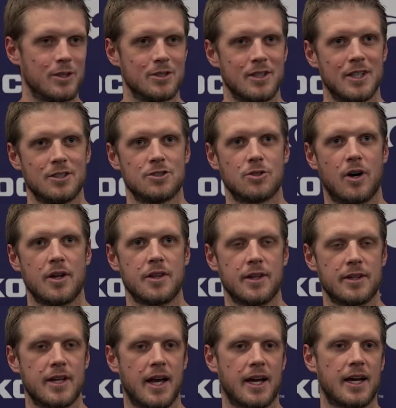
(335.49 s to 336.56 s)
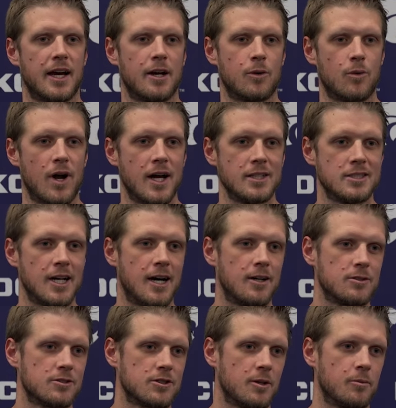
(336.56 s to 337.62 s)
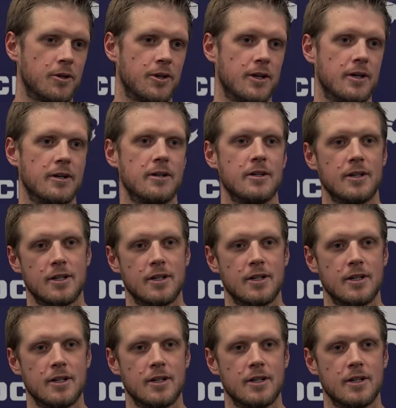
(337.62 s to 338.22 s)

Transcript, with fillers: And, and so I think that kind of rides out some of the